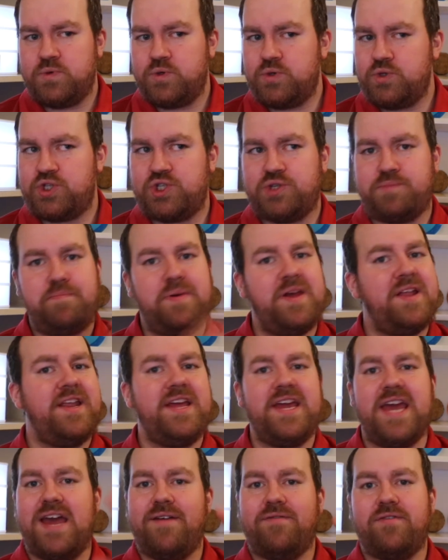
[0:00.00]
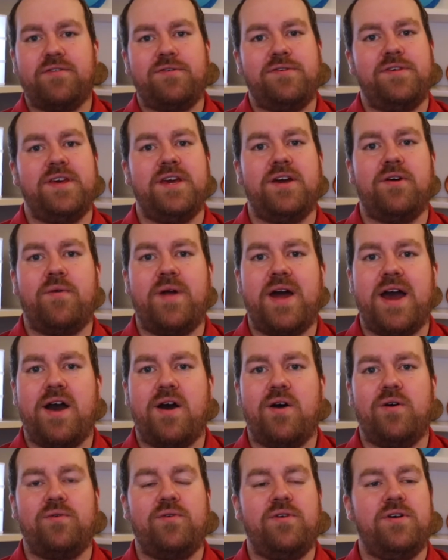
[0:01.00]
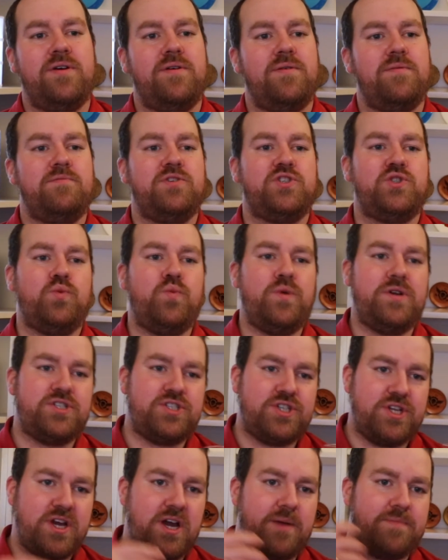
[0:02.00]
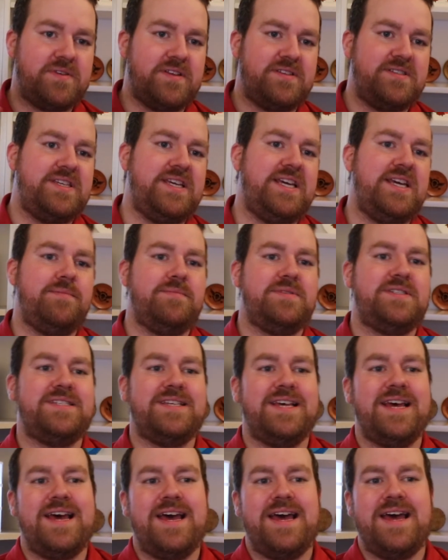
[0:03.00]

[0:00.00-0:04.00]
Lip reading: spinning everything around, switching up the teams,